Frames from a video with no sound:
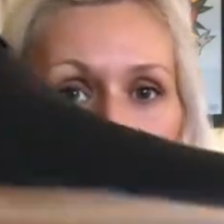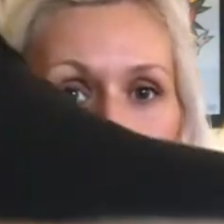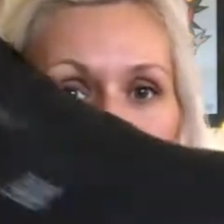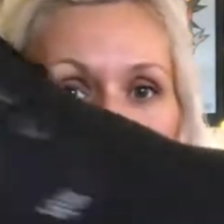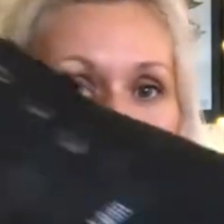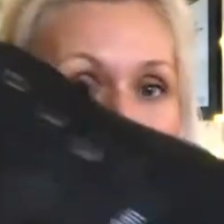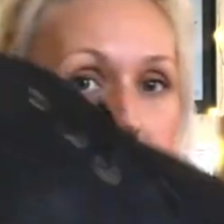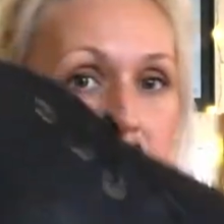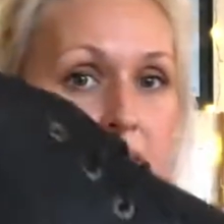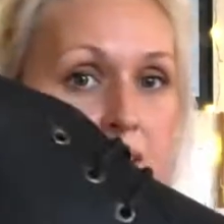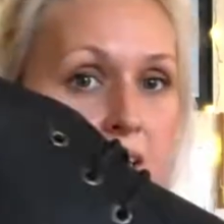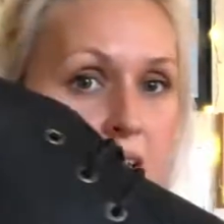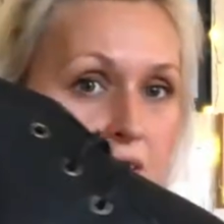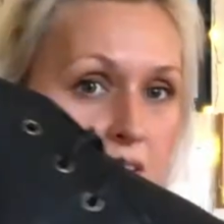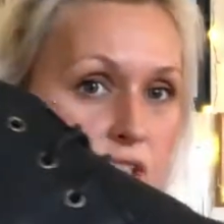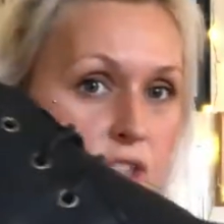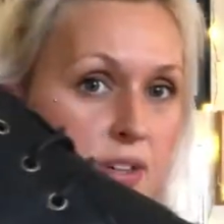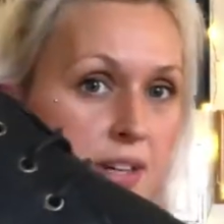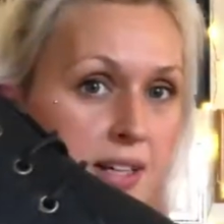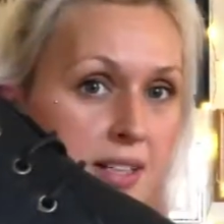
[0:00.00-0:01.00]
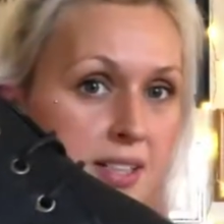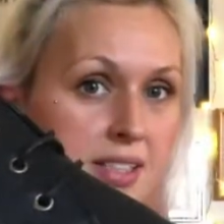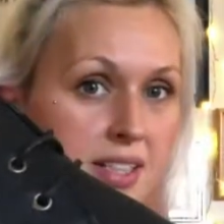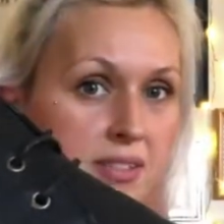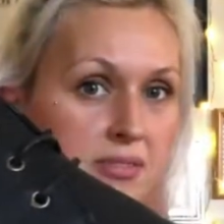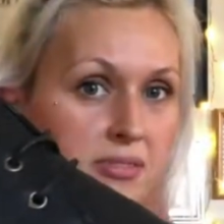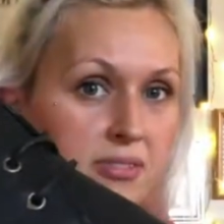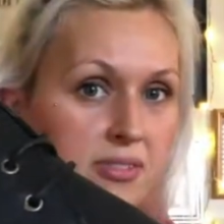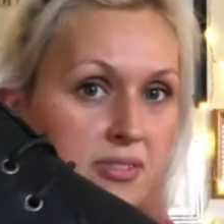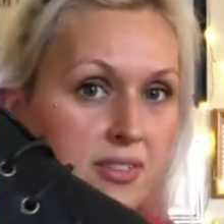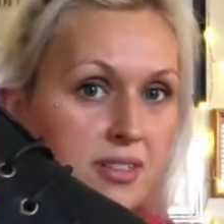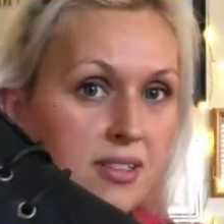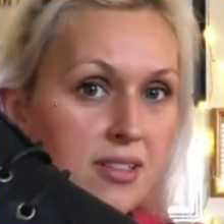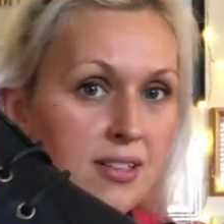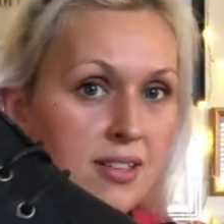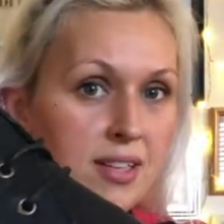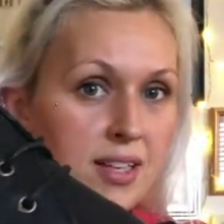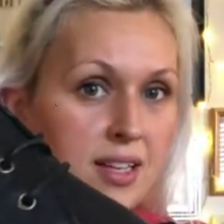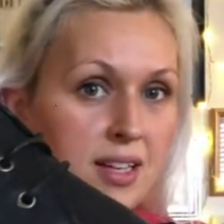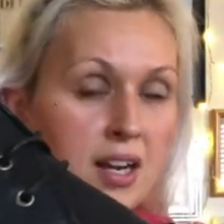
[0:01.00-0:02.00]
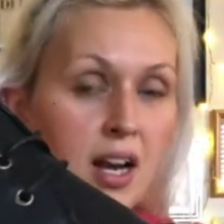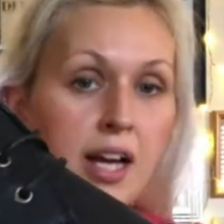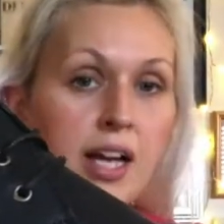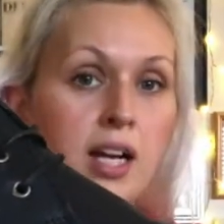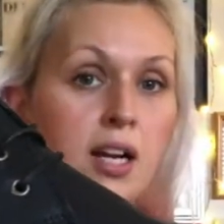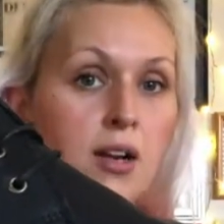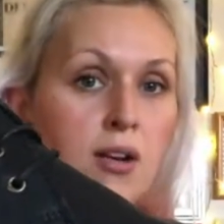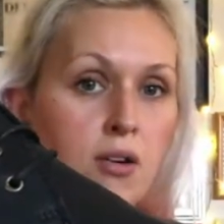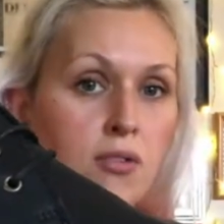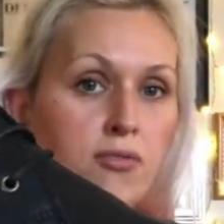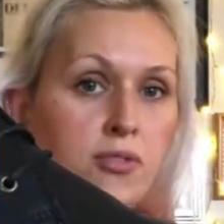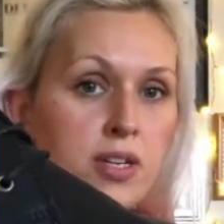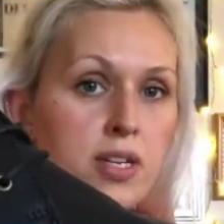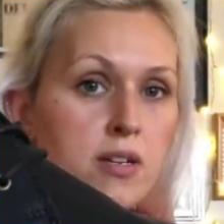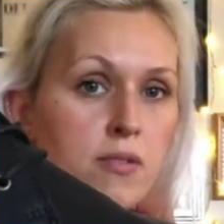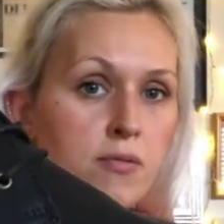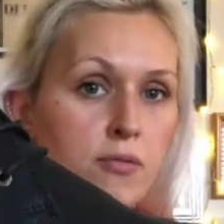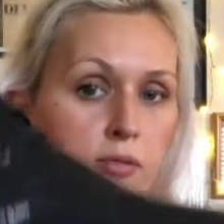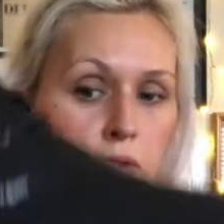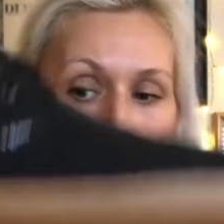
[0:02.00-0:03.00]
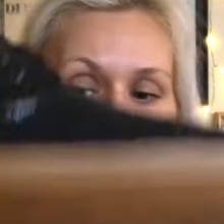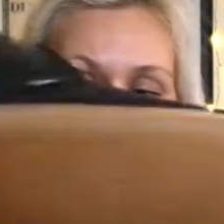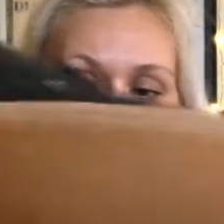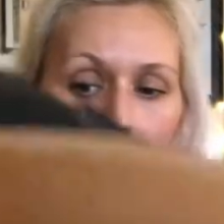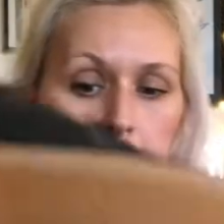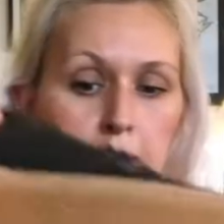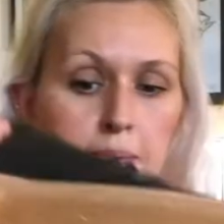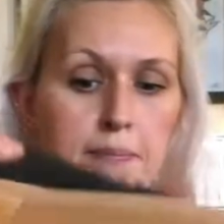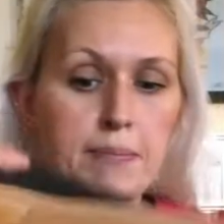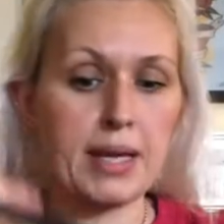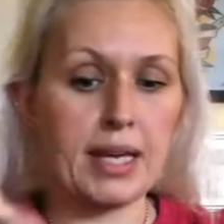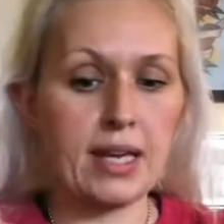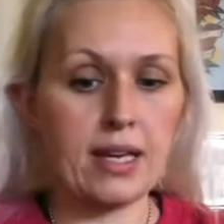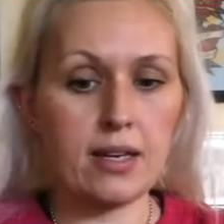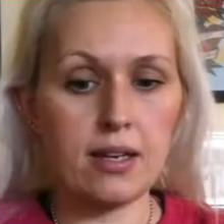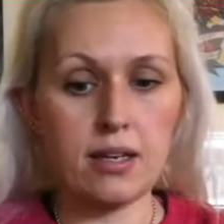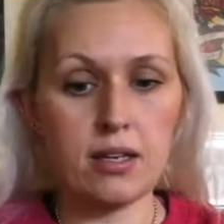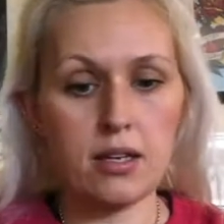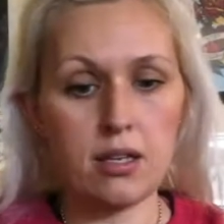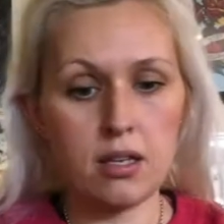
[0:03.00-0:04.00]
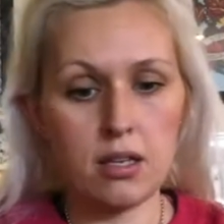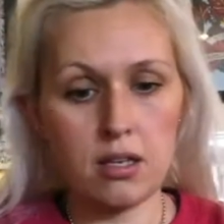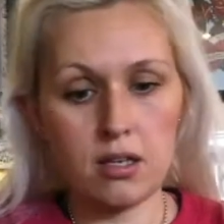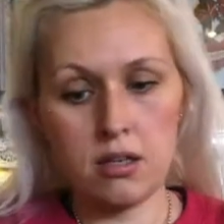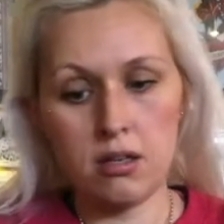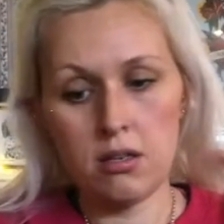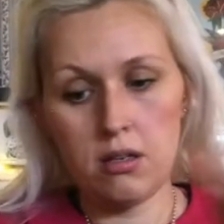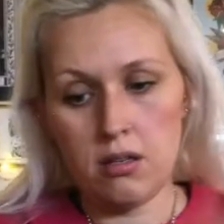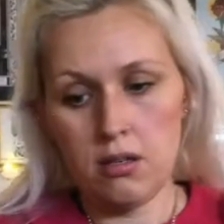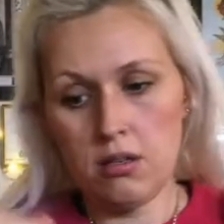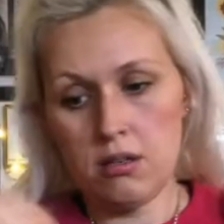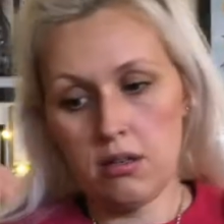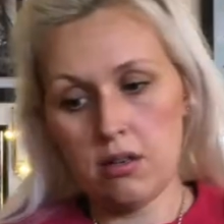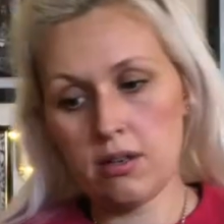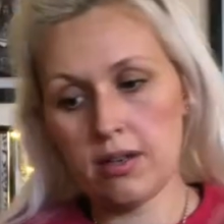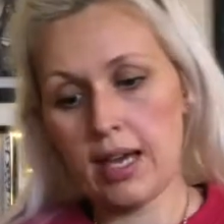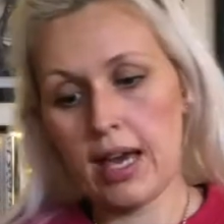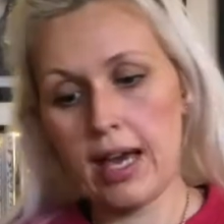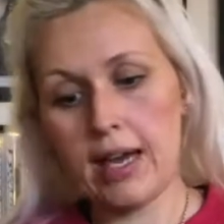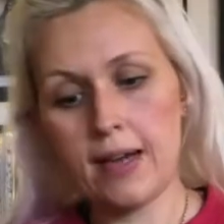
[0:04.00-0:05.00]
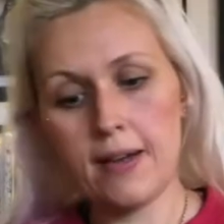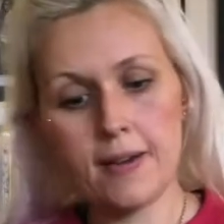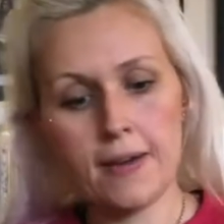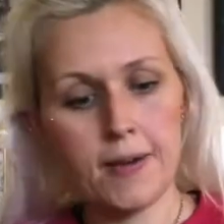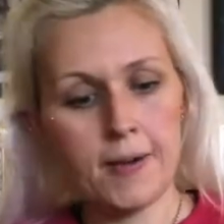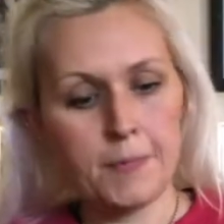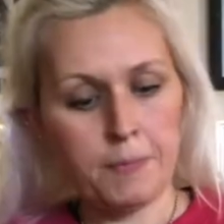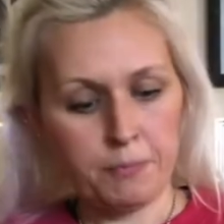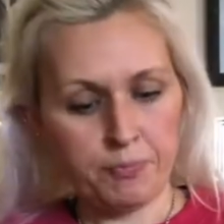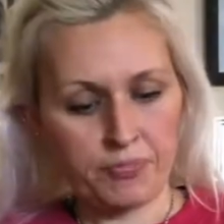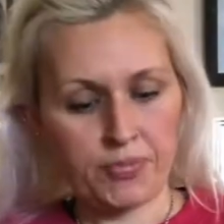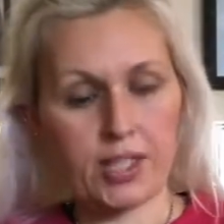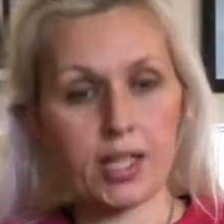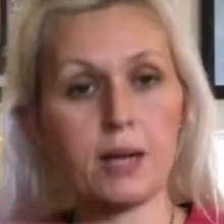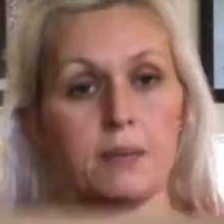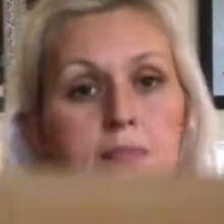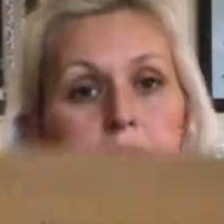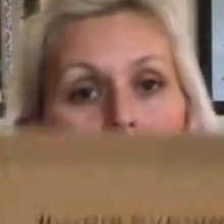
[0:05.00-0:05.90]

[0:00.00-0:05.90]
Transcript: isn't unattractive, like a lot of vegan footwear can be. Okay, comes